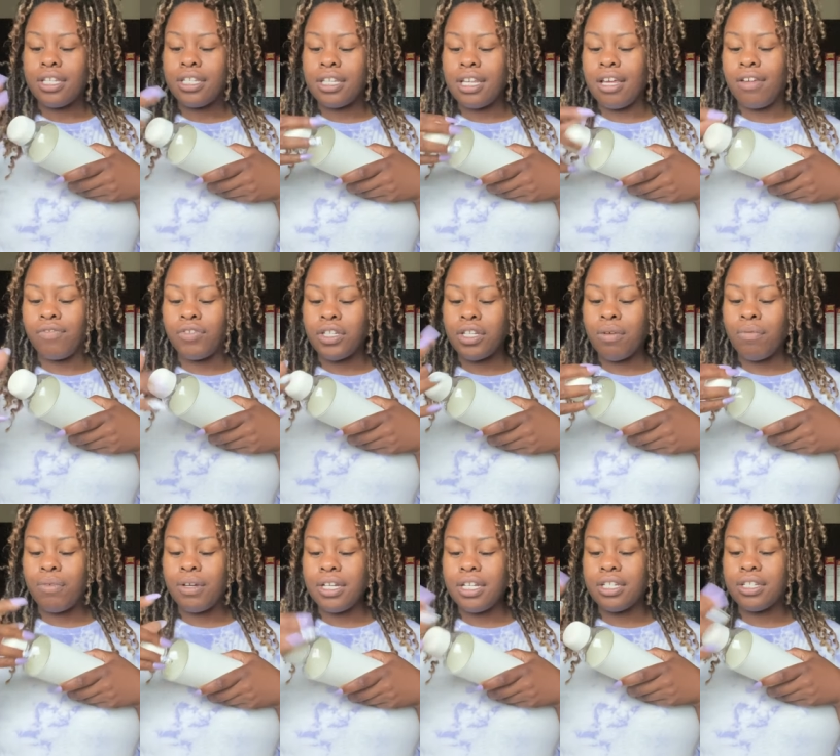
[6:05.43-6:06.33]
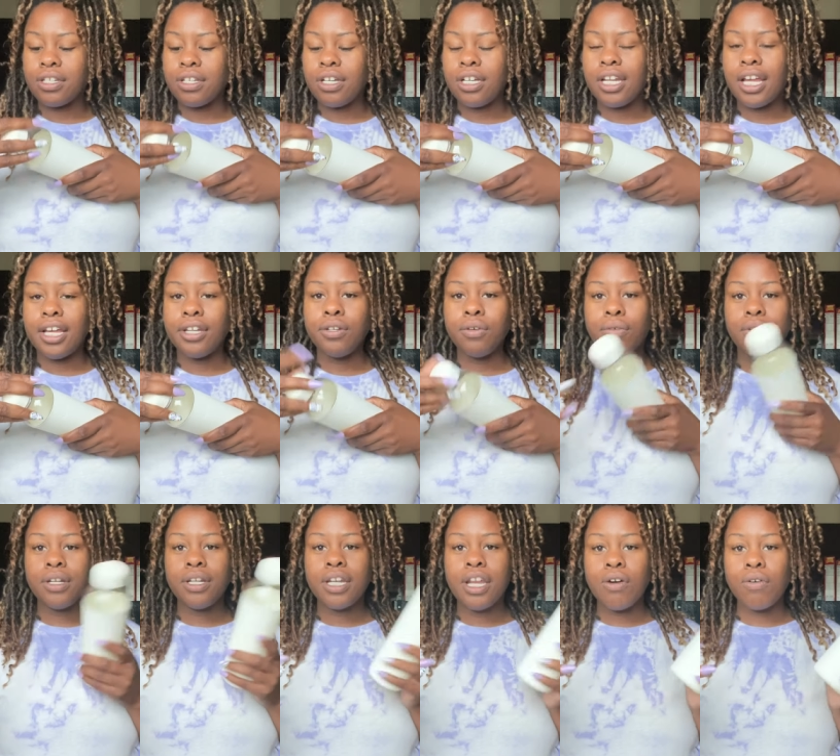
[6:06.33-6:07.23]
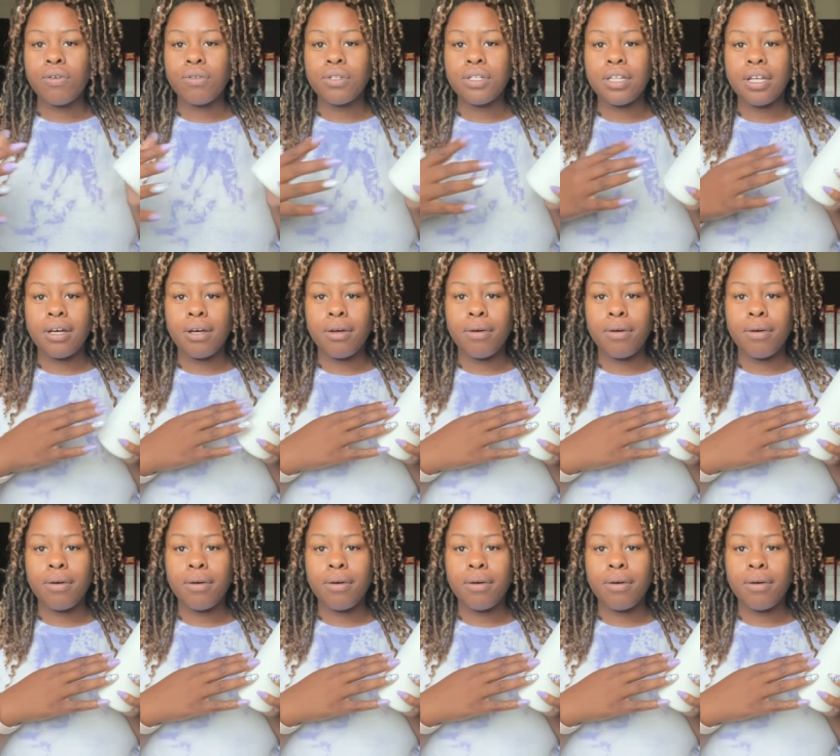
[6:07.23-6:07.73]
if someone is good at doing those